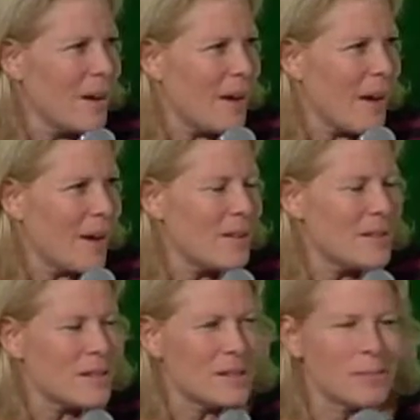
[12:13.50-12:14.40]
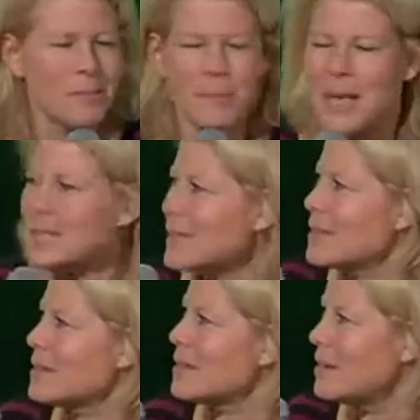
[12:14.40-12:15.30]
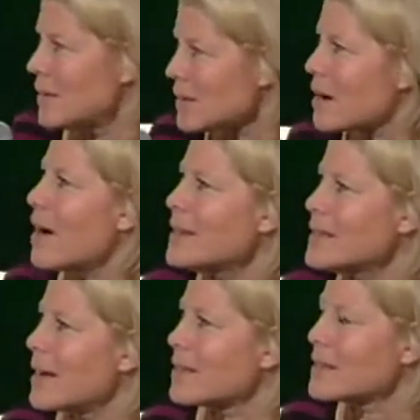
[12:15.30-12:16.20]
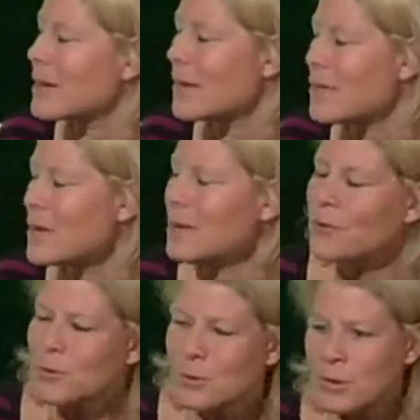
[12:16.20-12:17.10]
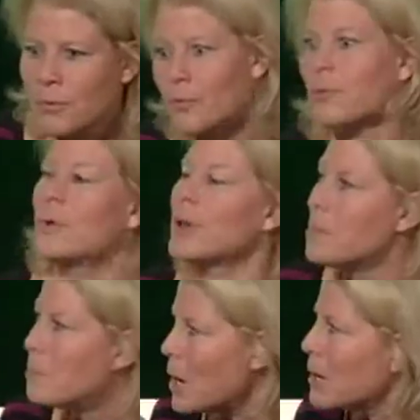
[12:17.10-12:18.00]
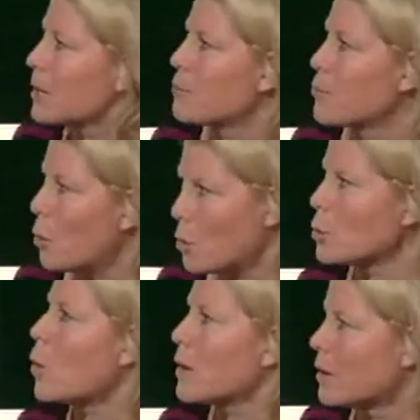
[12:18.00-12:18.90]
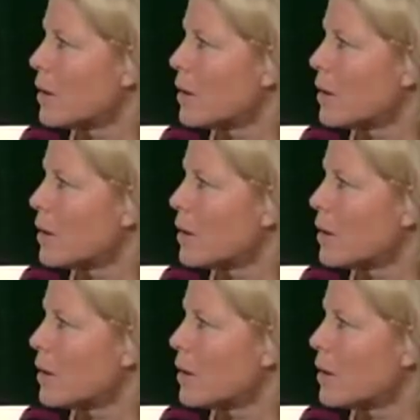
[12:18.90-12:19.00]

And does it make sense in this context? And I think if you're sort of throwing a bucket of cold water